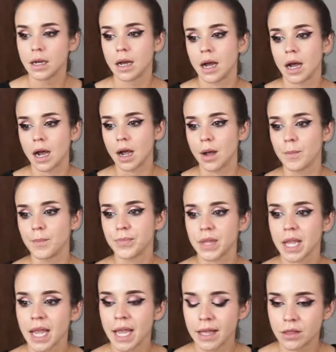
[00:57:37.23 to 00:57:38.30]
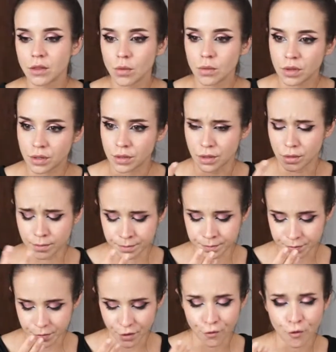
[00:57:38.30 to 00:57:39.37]
And
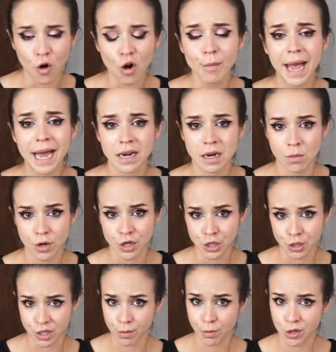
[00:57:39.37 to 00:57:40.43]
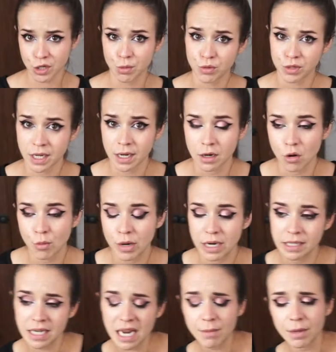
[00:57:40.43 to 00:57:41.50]
the format in which you're supposed to present an opening
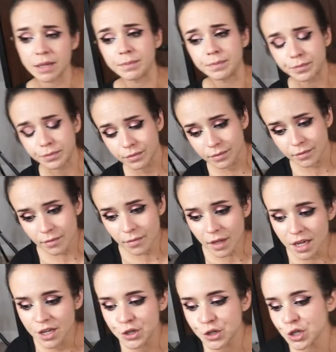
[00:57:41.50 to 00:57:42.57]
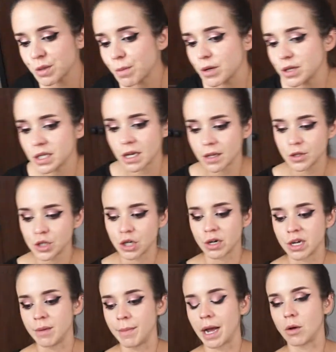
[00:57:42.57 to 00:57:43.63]
statement is you're supposed to tell the
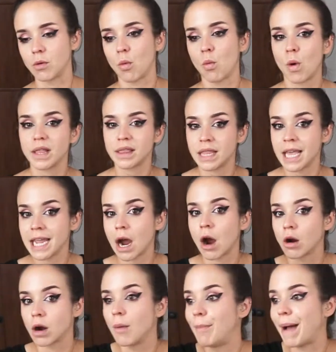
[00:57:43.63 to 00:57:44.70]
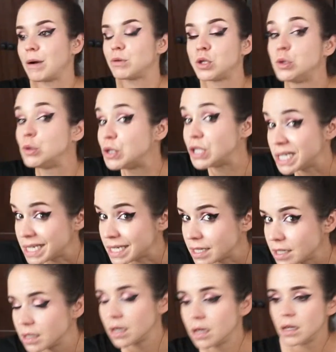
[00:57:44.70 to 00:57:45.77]
jury about what they are about to see.
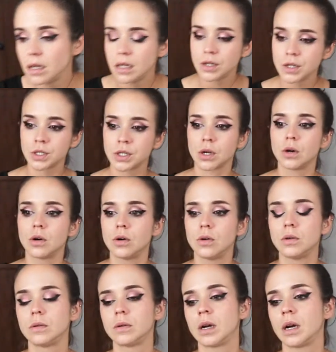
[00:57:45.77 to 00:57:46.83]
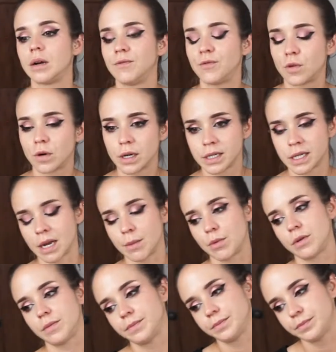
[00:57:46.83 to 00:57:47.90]
So, for example,